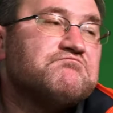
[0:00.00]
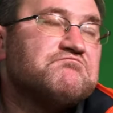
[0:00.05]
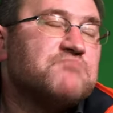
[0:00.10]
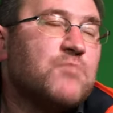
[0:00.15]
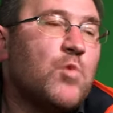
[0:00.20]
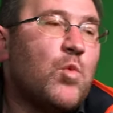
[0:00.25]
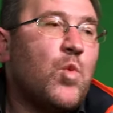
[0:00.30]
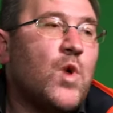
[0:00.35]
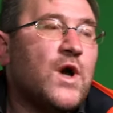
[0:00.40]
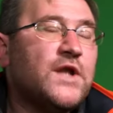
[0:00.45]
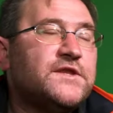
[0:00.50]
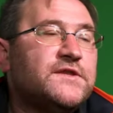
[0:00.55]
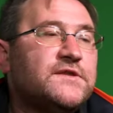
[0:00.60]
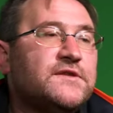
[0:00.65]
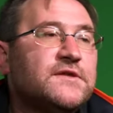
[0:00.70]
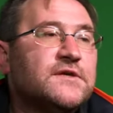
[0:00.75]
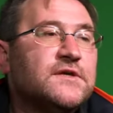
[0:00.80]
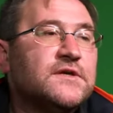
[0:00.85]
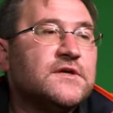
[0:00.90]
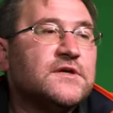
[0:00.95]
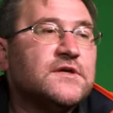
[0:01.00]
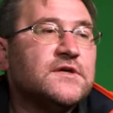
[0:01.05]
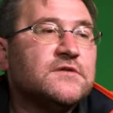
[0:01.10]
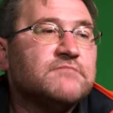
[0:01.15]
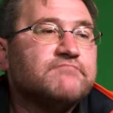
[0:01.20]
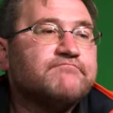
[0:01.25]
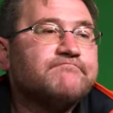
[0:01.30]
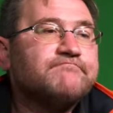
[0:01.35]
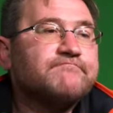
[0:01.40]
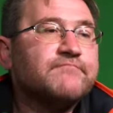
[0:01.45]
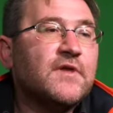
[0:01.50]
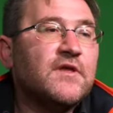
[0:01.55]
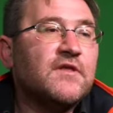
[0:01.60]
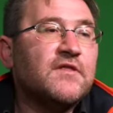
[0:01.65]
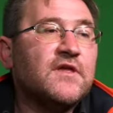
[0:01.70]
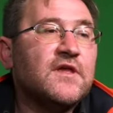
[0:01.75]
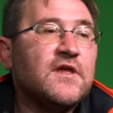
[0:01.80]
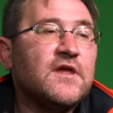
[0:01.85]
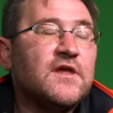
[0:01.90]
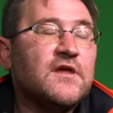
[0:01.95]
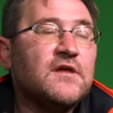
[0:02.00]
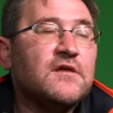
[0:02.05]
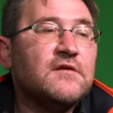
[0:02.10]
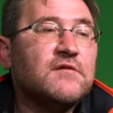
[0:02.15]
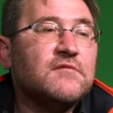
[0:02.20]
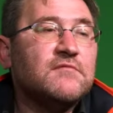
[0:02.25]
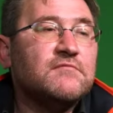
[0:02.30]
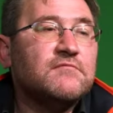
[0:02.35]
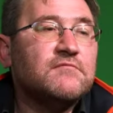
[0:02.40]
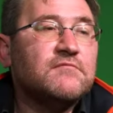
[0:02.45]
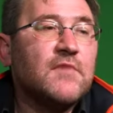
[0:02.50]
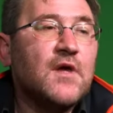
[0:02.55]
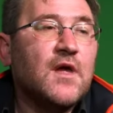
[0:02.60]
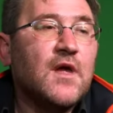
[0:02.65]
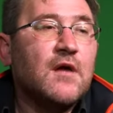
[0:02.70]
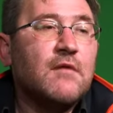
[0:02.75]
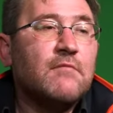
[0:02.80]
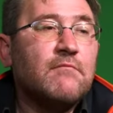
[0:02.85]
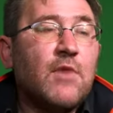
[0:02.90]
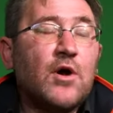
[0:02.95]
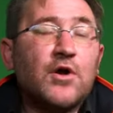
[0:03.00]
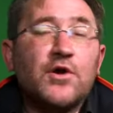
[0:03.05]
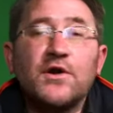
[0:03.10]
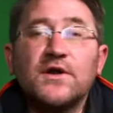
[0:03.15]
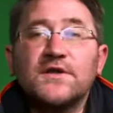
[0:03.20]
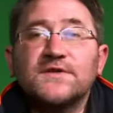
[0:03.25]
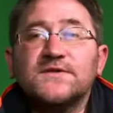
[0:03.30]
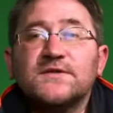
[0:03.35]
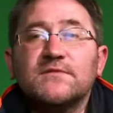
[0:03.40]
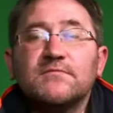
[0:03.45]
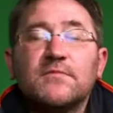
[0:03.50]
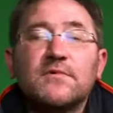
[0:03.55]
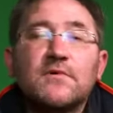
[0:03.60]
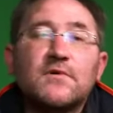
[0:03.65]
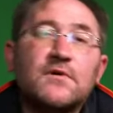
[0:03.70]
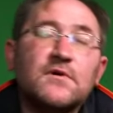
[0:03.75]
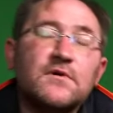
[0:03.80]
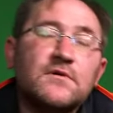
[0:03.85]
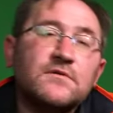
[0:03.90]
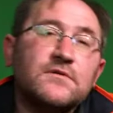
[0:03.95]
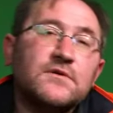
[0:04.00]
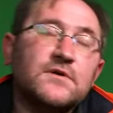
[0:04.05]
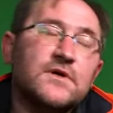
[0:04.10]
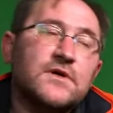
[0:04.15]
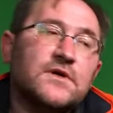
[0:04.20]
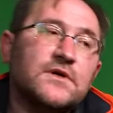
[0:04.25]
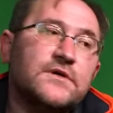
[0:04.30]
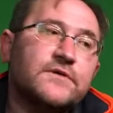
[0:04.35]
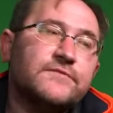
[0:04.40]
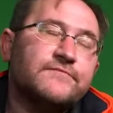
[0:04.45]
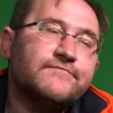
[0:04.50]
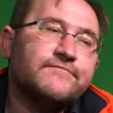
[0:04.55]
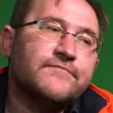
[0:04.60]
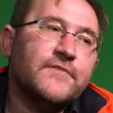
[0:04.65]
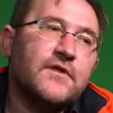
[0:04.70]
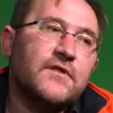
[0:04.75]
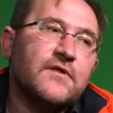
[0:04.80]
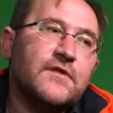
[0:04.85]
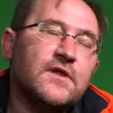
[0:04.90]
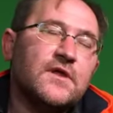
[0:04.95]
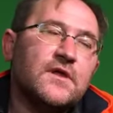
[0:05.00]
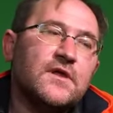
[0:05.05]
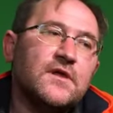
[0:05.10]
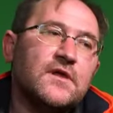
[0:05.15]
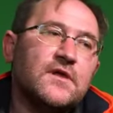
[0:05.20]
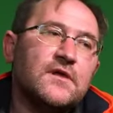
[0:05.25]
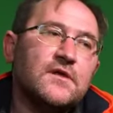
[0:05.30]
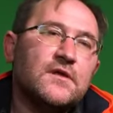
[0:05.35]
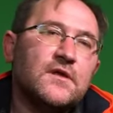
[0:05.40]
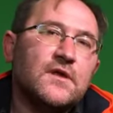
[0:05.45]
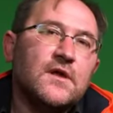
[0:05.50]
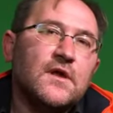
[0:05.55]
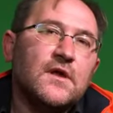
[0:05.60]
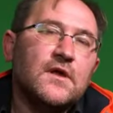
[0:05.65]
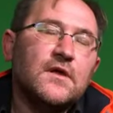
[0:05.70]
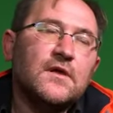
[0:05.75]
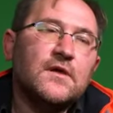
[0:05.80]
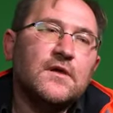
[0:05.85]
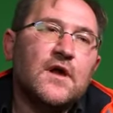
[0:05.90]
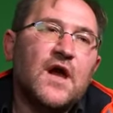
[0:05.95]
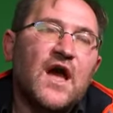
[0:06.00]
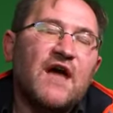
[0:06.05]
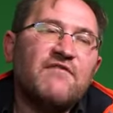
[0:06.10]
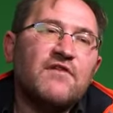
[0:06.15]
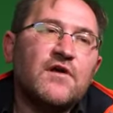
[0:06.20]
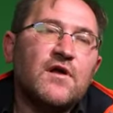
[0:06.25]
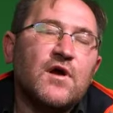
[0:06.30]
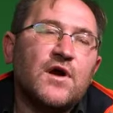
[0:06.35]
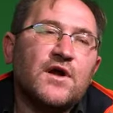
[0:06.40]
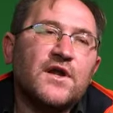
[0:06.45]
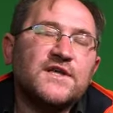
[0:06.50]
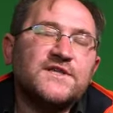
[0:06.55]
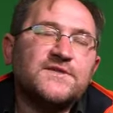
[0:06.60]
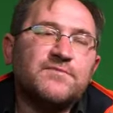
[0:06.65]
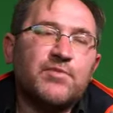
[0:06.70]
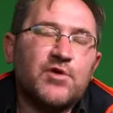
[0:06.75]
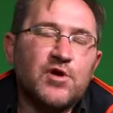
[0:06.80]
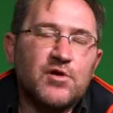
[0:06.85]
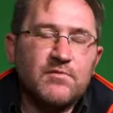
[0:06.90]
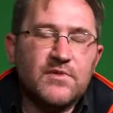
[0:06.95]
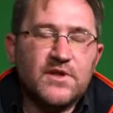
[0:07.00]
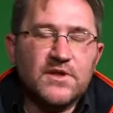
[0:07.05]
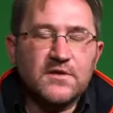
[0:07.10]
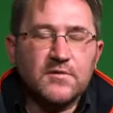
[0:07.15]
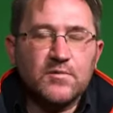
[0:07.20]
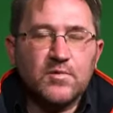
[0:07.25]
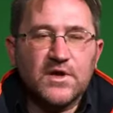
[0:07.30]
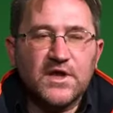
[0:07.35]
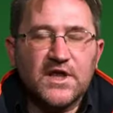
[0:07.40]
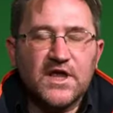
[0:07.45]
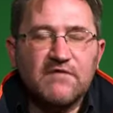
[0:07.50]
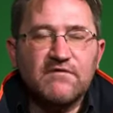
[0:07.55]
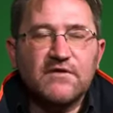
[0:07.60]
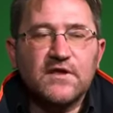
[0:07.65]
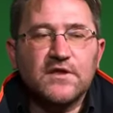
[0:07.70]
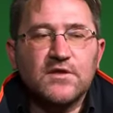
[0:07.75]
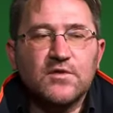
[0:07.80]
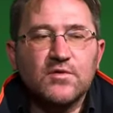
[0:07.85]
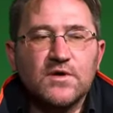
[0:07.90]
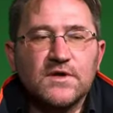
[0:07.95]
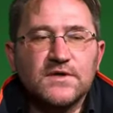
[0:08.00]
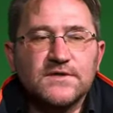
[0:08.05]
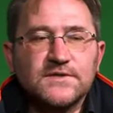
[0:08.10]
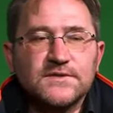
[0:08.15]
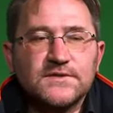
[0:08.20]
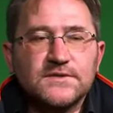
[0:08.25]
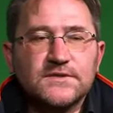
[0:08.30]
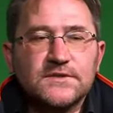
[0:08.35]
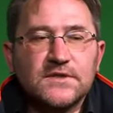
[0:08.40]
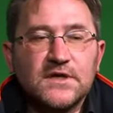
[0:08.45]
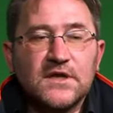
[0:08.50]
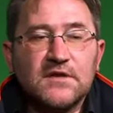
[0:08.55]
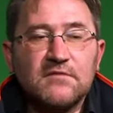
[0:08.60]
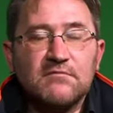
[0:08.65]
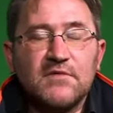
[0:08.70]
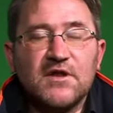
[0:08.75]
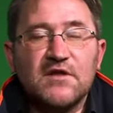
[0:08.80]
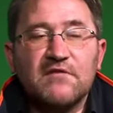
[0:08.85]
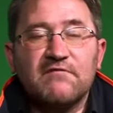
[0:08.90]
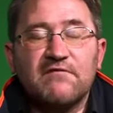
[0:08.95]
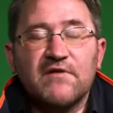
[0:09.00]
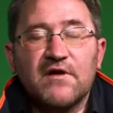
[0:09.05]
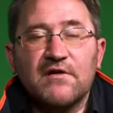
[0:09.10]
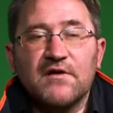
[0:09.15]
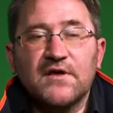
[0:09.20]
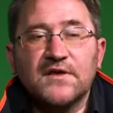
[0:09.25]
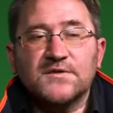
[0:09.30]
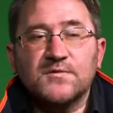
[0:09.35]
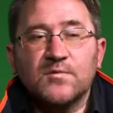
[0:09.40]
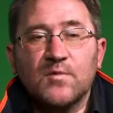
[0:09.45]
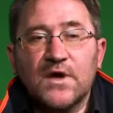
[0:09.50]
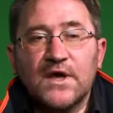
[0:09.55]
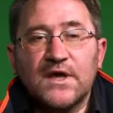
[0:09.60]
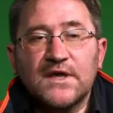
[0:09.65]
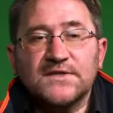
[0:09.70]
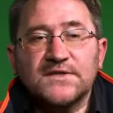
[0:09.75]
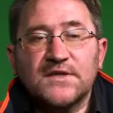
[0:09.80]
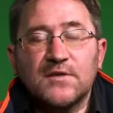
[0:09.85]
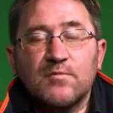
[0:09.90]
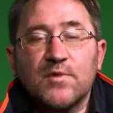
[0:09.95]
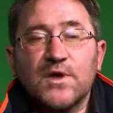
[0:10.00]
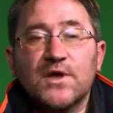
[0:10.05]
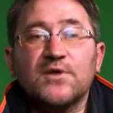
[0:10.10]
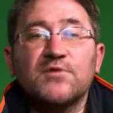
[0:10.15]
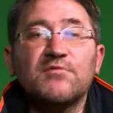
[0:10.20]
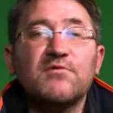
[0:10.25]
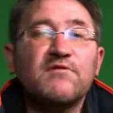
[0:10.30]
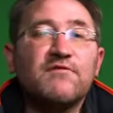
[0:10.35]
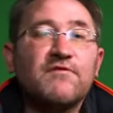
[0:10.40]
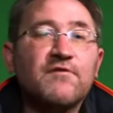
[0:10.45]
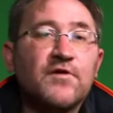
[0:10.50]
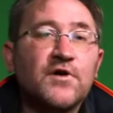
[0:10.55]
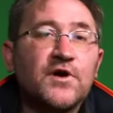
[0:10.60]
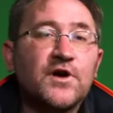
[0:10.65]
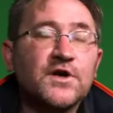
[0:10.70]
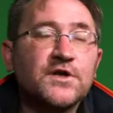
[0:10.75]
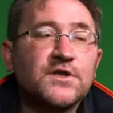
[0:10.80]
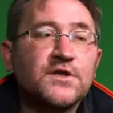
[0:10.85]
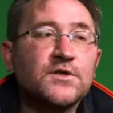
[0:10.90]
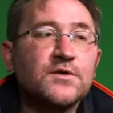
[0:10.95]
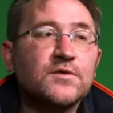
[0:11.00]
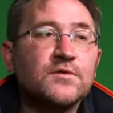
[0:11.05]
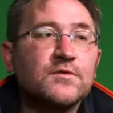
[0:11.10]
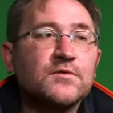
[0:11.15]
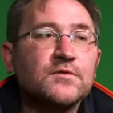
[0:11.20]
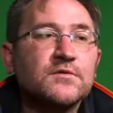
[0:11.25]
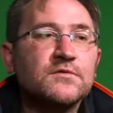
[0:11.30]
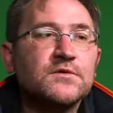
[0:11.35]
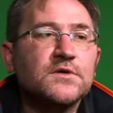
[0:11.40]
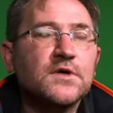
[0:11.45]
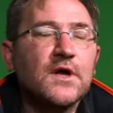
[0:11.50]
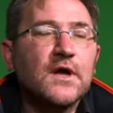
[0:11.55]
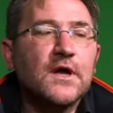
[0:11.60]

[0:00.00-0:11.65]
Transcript: what the modernism or the avant-garde experiment were giving to us in various ways. And we could refer to